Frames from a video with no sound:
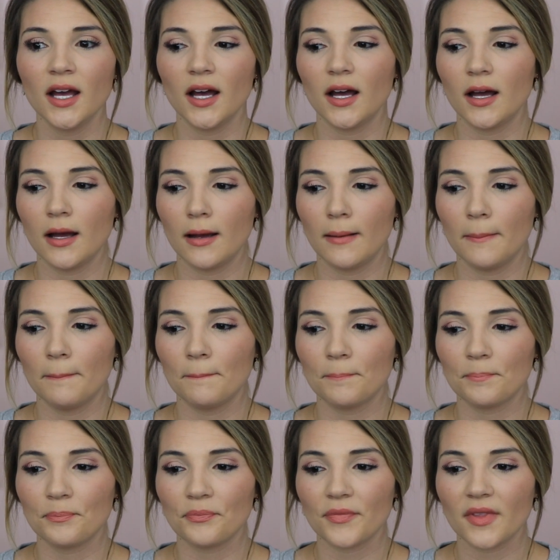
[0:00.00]

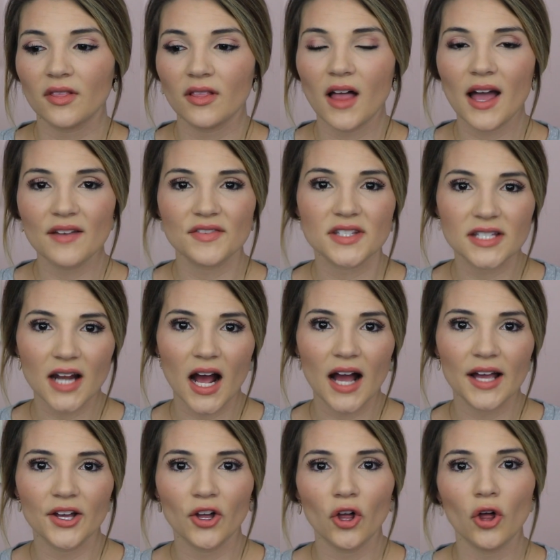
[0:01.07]
um,
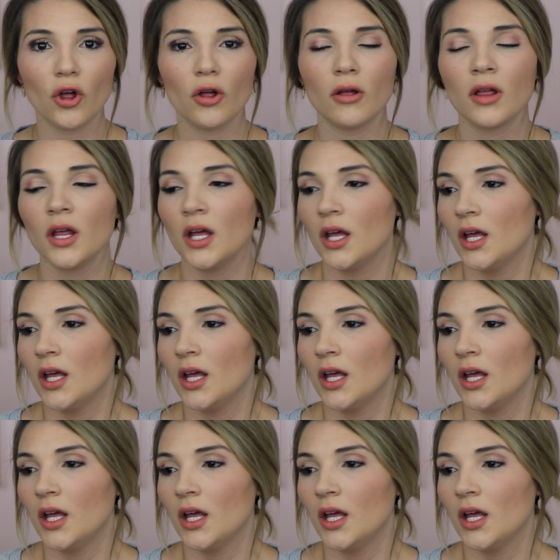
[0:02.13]
lifestyle